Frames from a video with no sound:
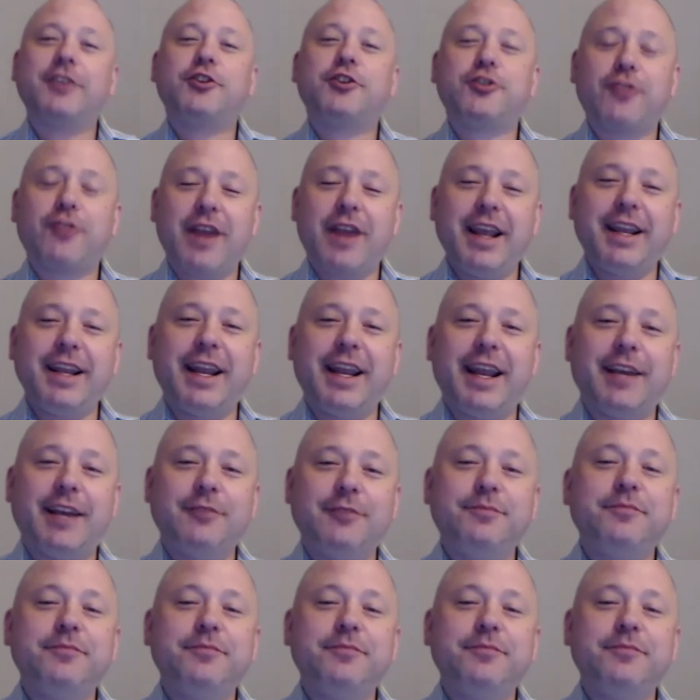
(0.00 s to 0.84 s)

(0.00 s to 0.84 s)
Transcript: training